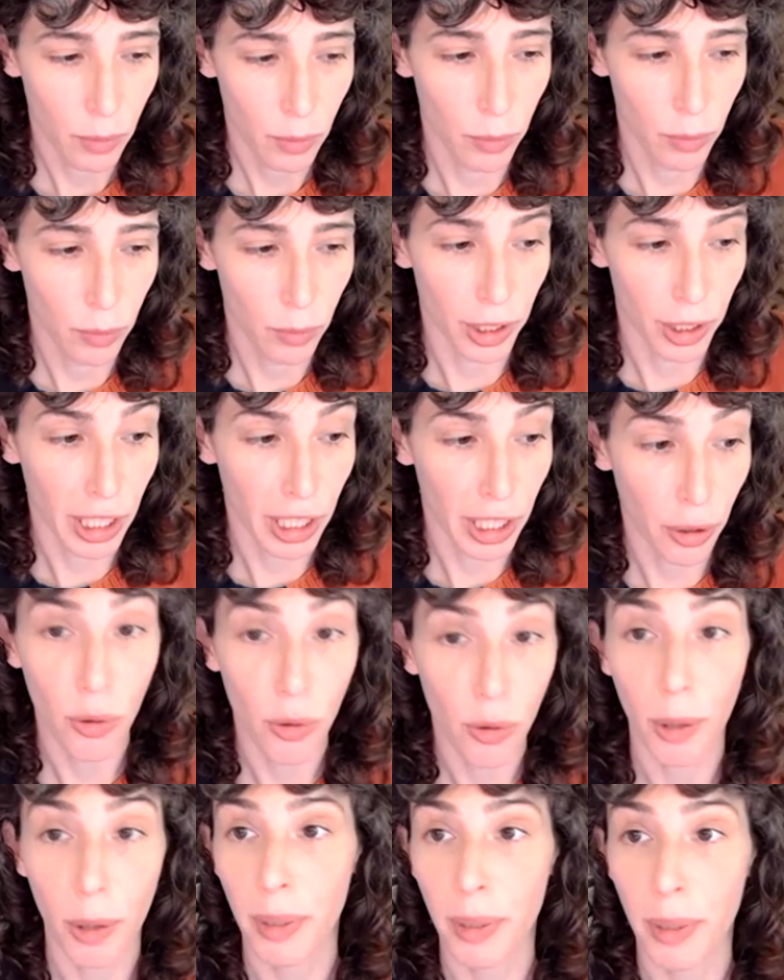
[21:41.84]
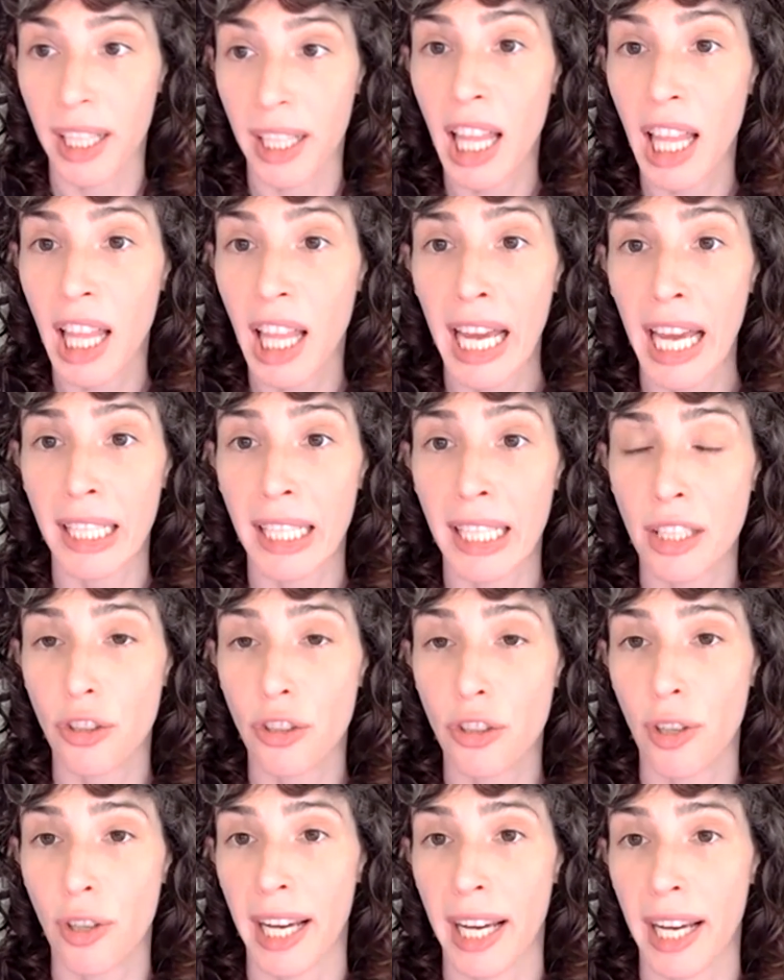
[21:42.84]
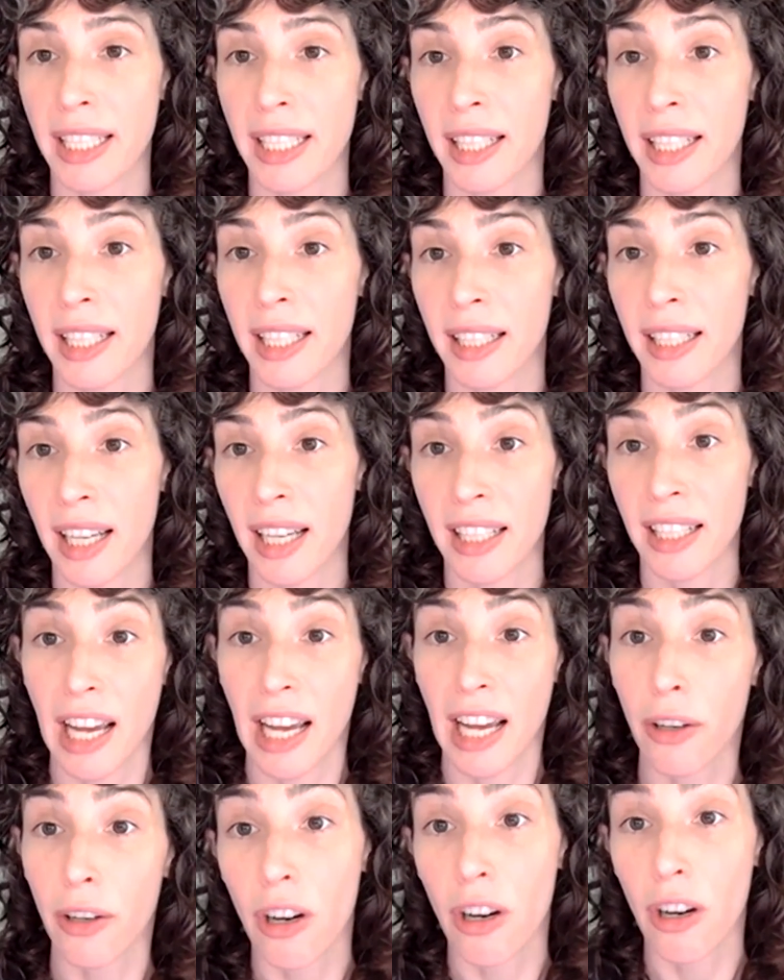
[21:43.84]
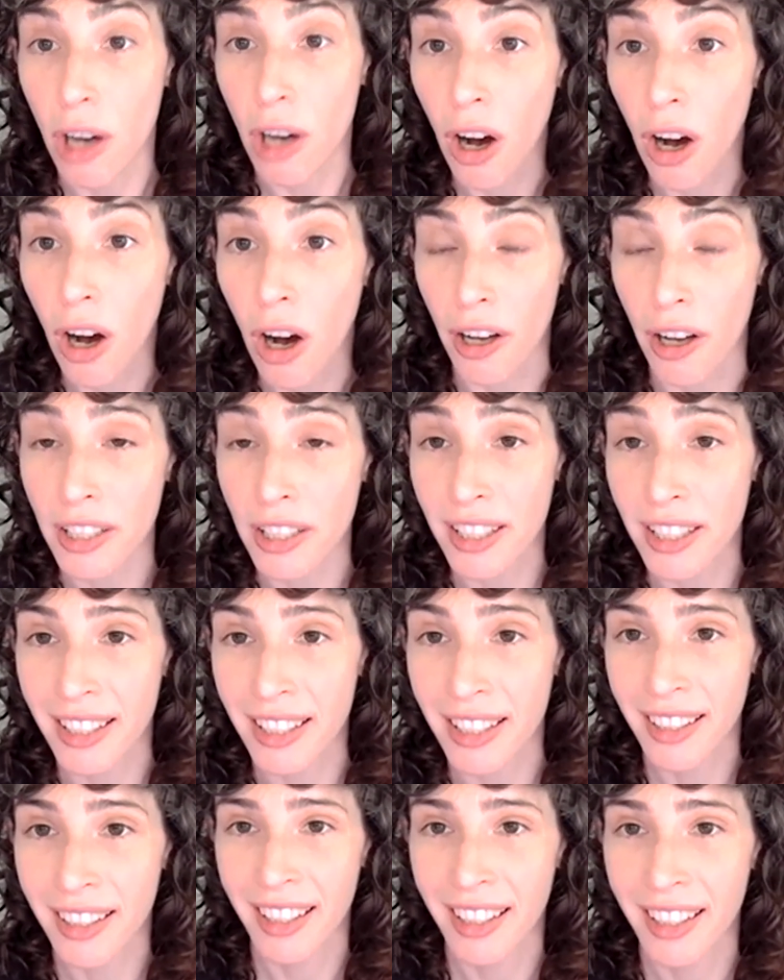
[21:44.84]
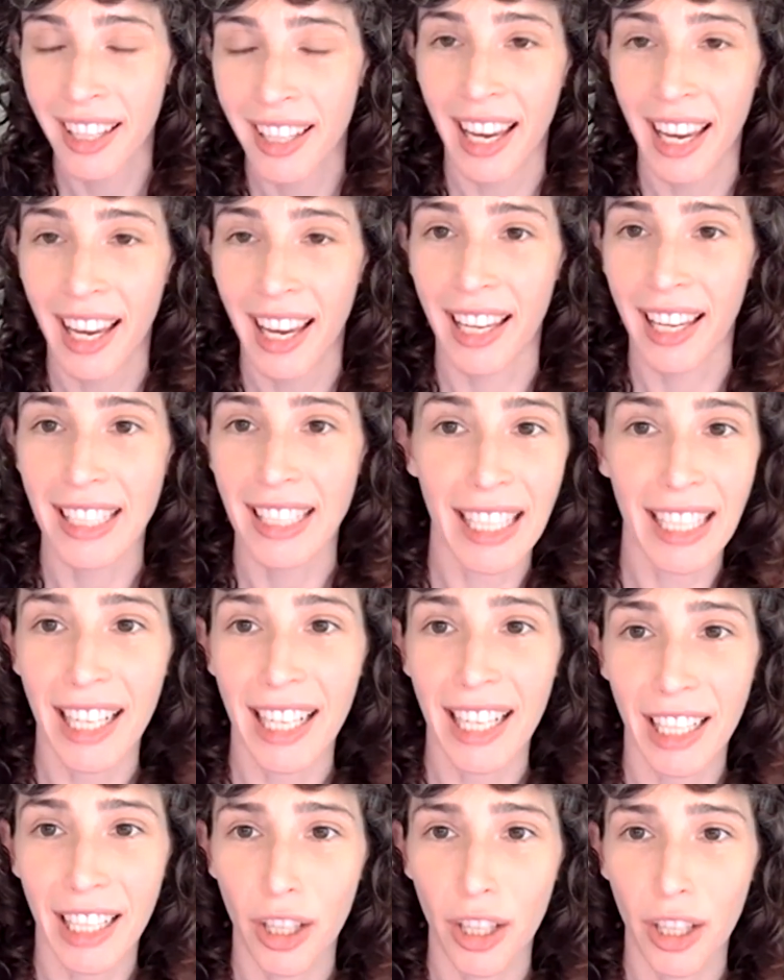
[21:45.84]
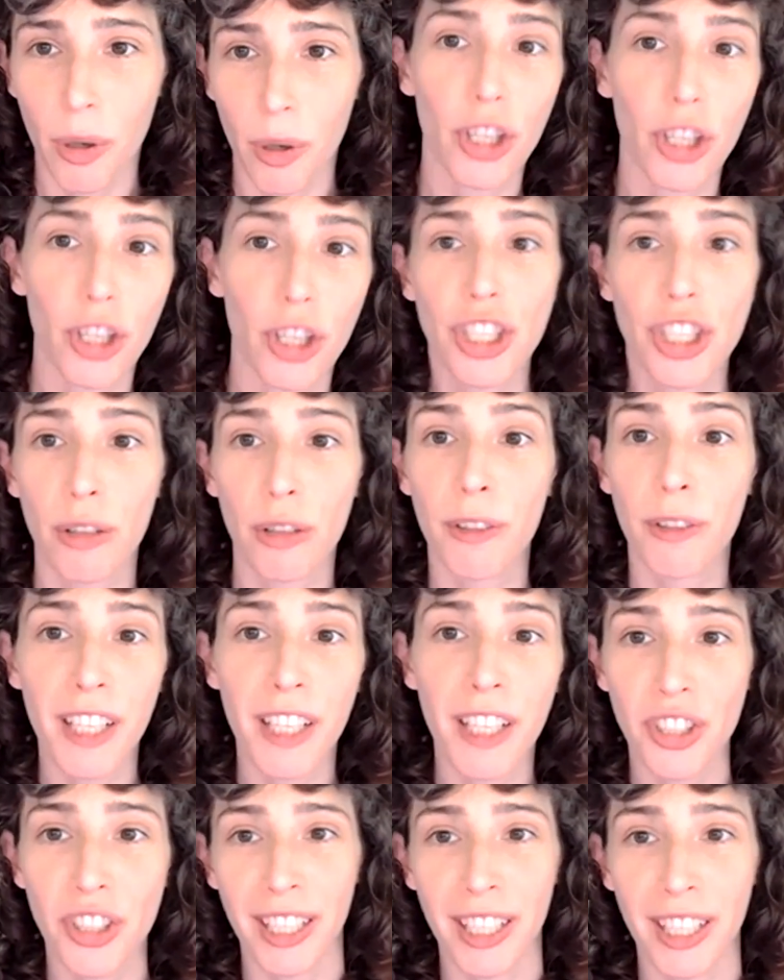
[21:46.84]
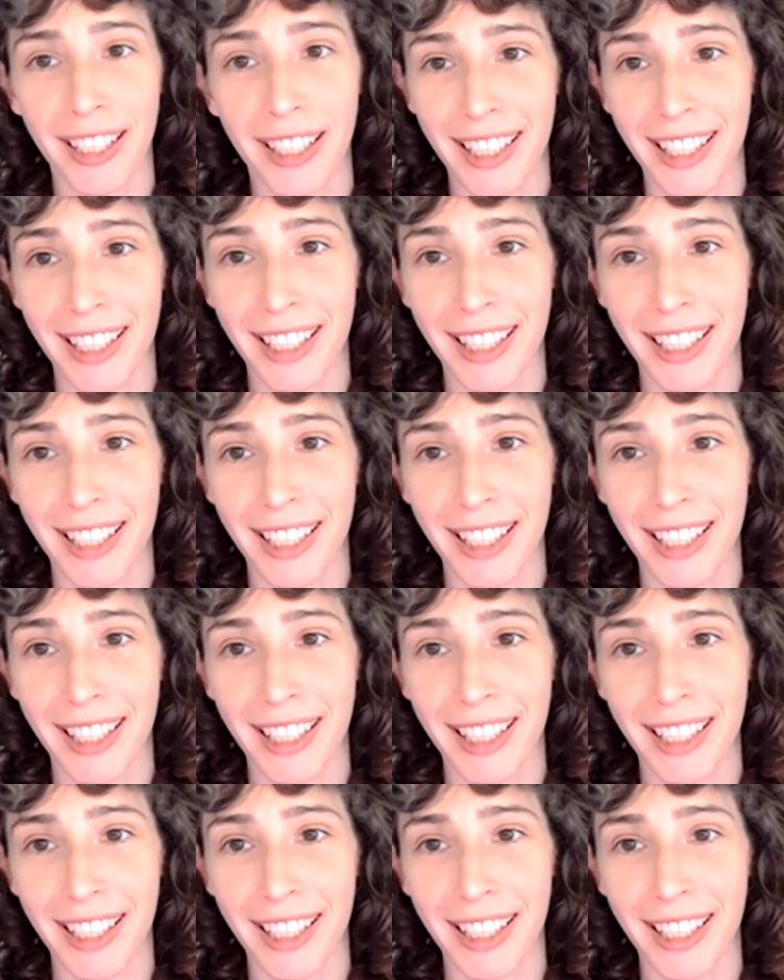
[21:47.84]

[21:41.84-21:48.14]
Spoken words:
know, corporate clients trying to cut down on costs and needing, you know, urgent revisions.